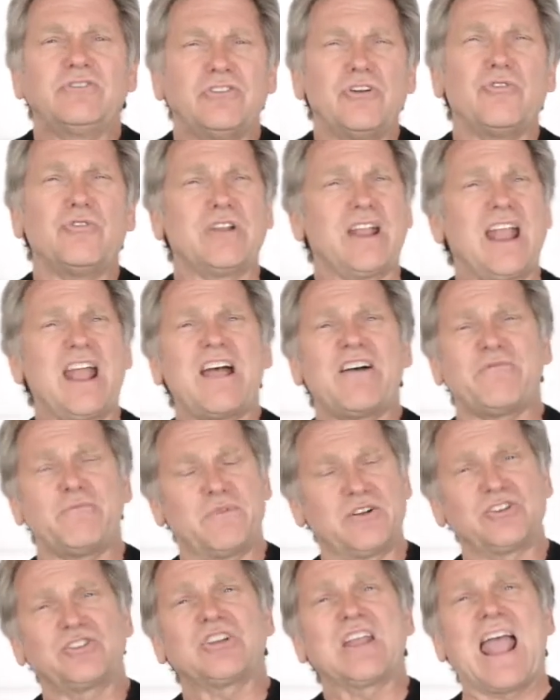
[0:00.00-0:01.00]
don't have
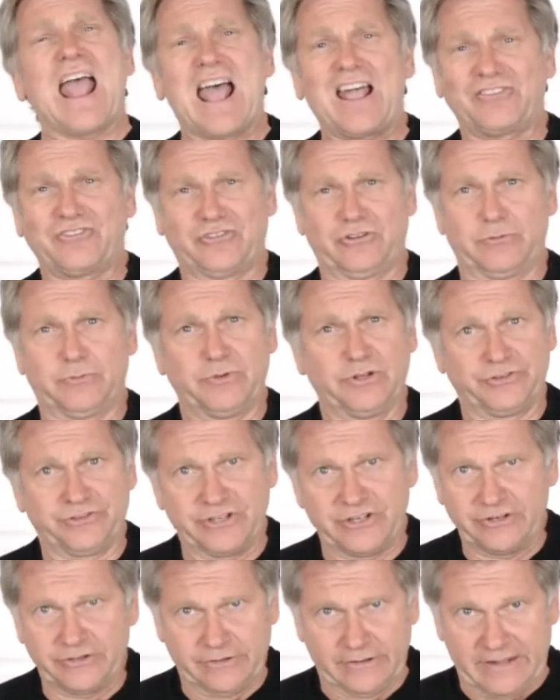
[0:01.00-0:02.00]
much caster built
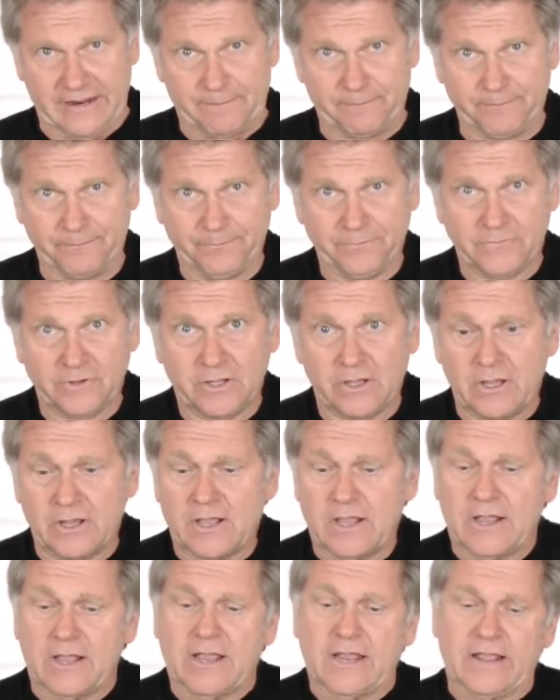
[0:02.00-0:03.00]
into them.
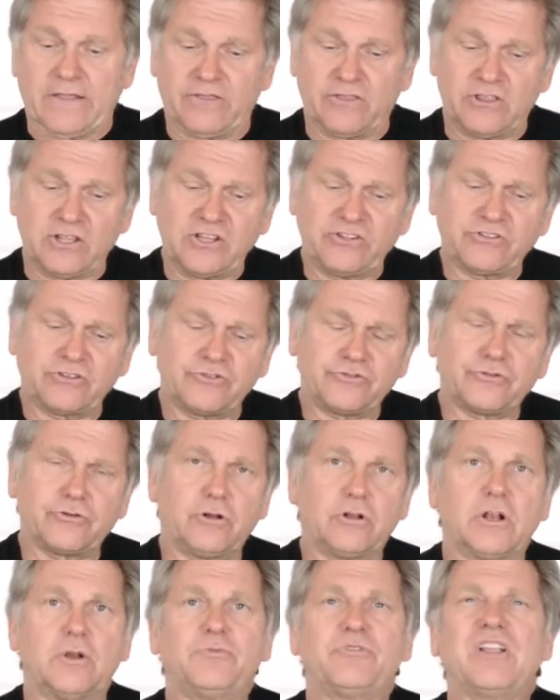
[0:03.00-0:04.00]
And these
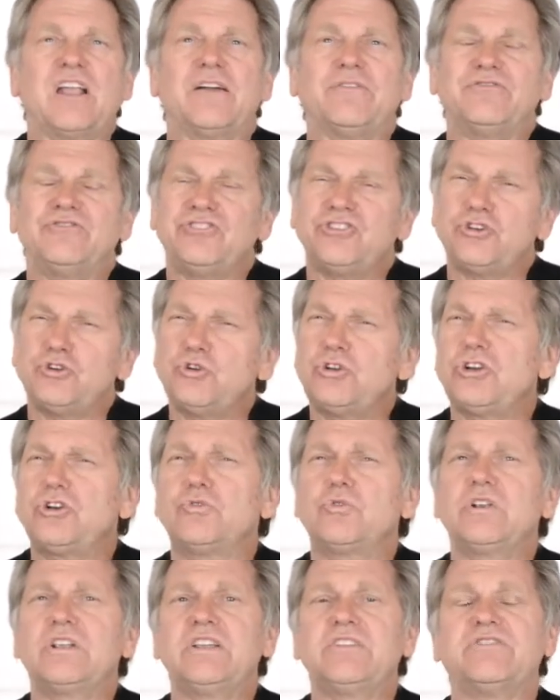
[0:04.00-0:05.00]
control arms have 2
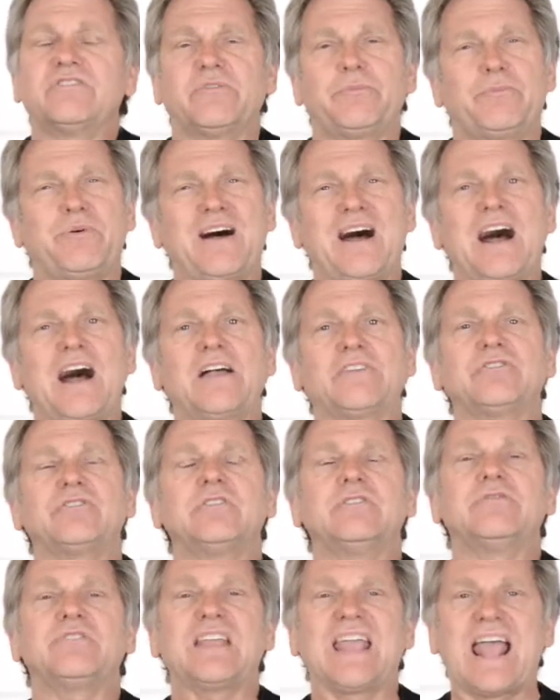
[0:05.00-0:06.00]
degrees of
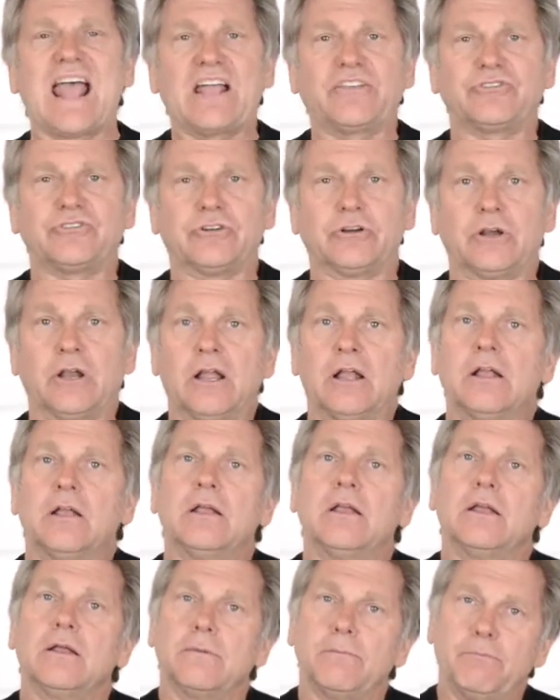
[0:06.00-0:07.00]
positive caster
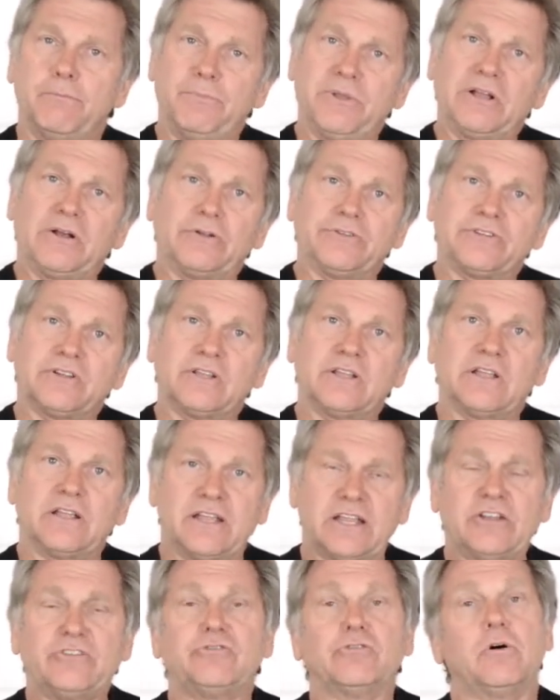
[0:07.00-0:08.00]
built
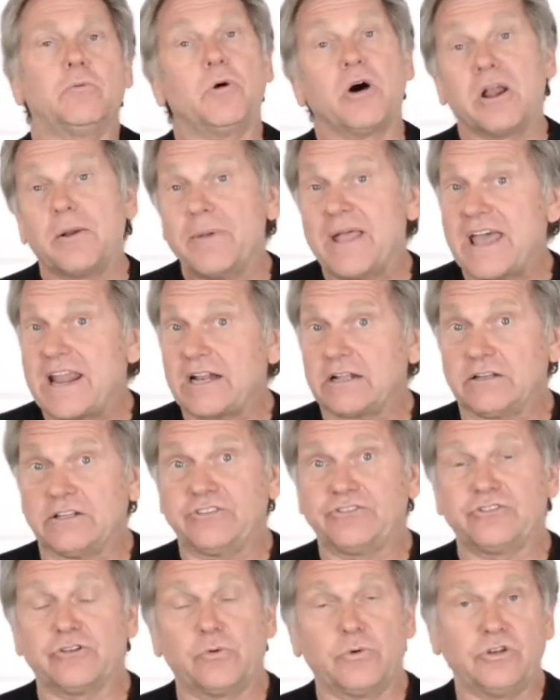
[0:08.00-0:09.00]
into them automatically.
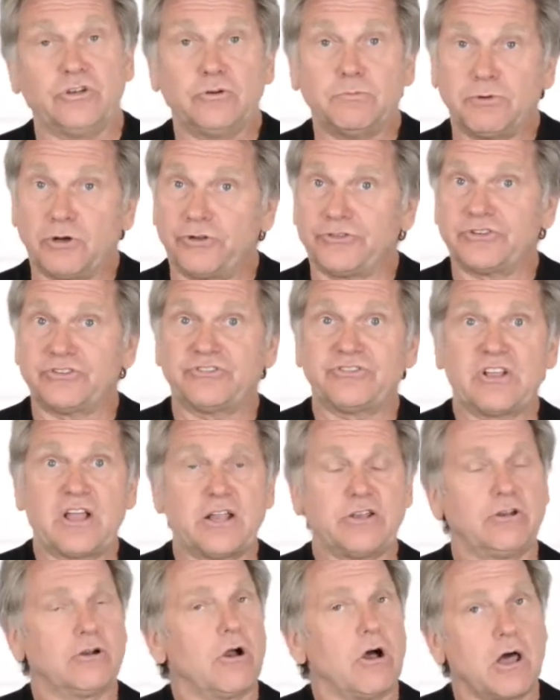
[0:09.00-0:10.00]
So when you bolt this
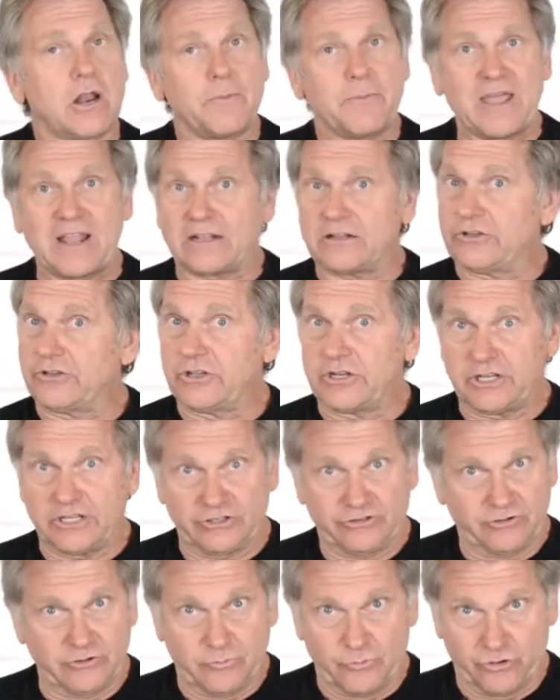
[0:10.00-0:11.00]
on, you're automatically going to
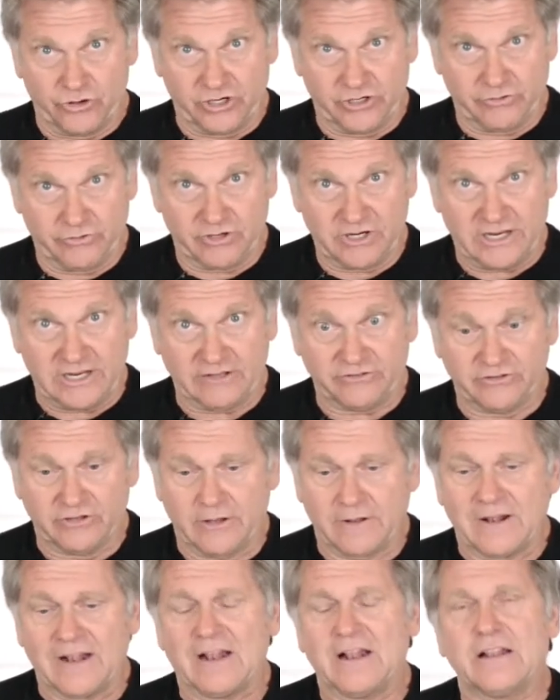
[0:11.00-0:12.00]
get 2 more degrees.
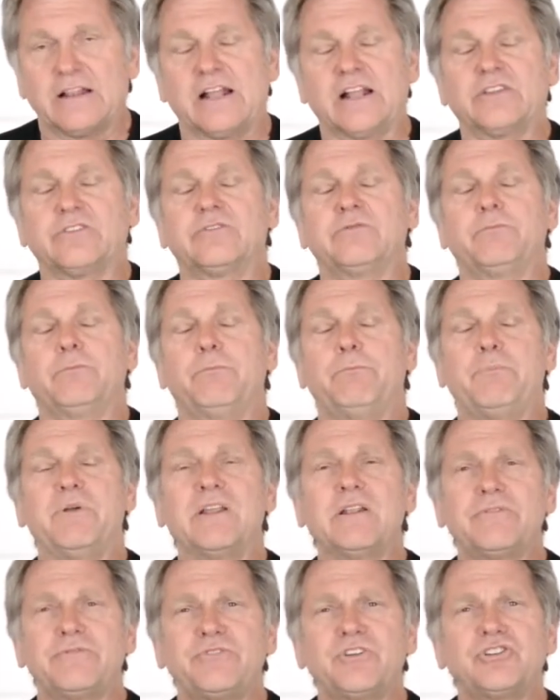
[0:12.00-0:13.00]
That's
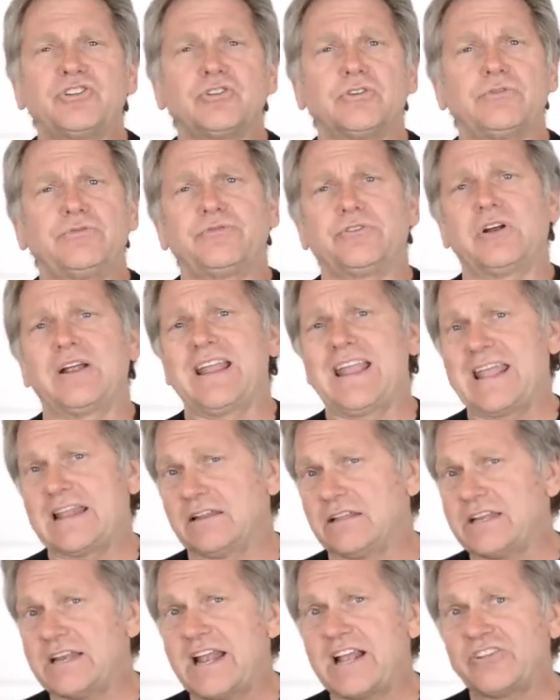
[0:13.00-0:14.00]
beneficial for a
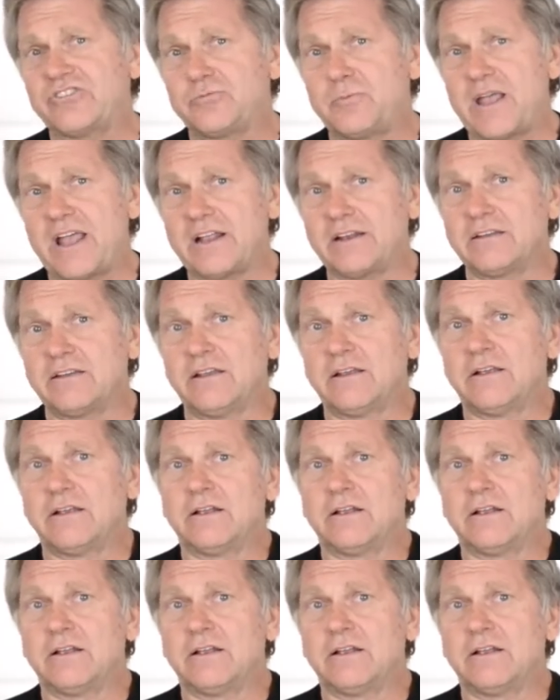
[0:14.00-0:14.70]
handling aspect,